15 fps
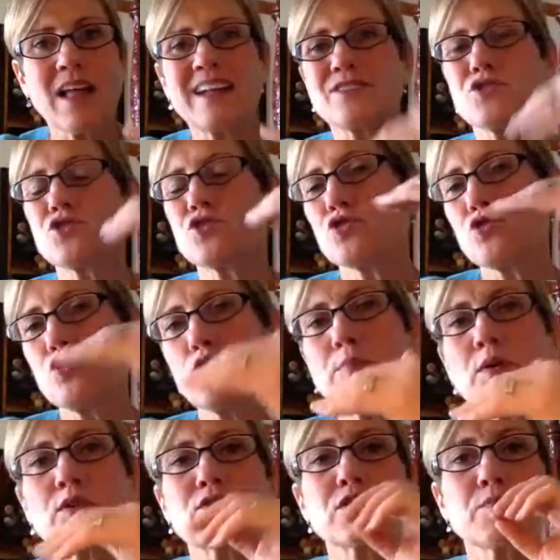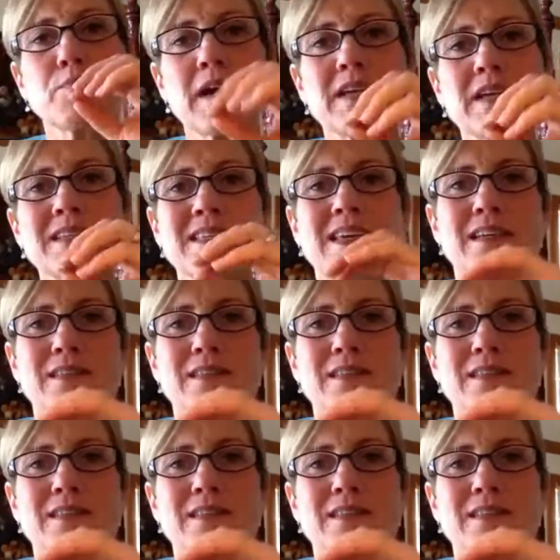and super spicy,